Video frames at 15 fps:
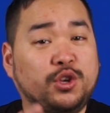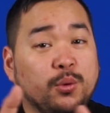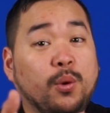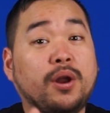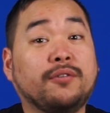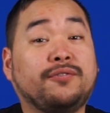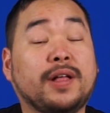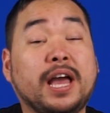you
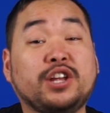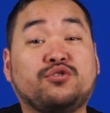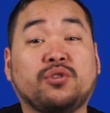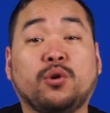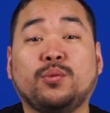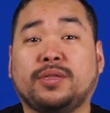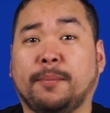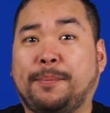want to fly a
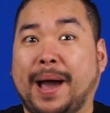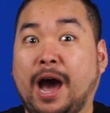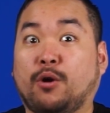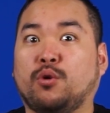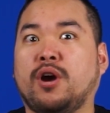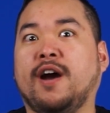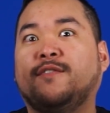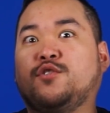drone with the
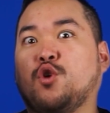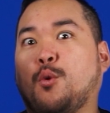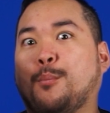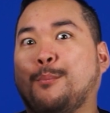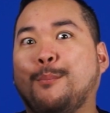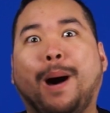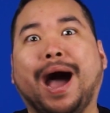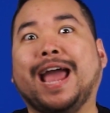power of your
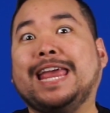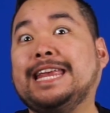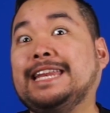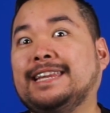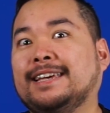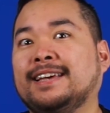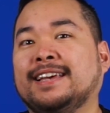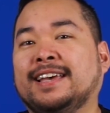
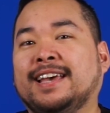mind?